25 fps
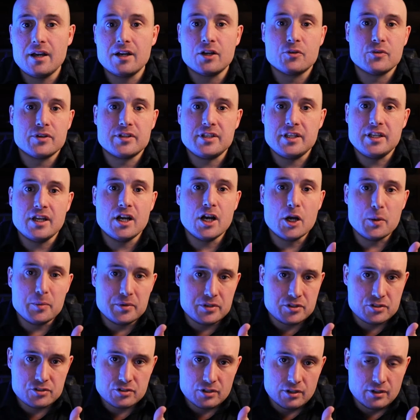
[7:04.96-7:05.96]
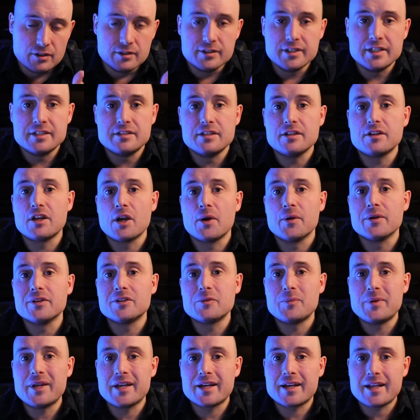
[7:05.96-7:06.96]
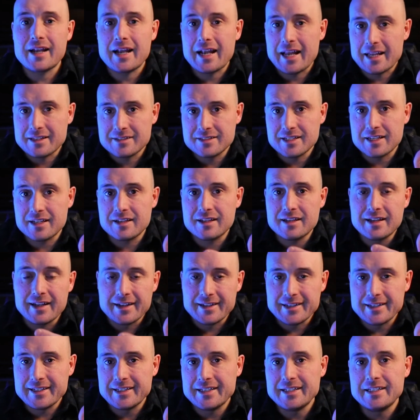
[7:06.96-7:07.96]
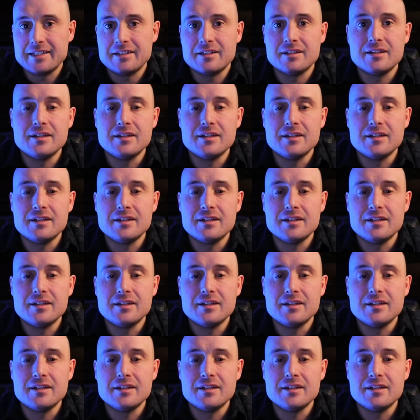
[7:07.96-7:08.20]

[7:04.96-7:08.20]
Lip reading: a gritty urban shot? Is it going to be a classic, clean,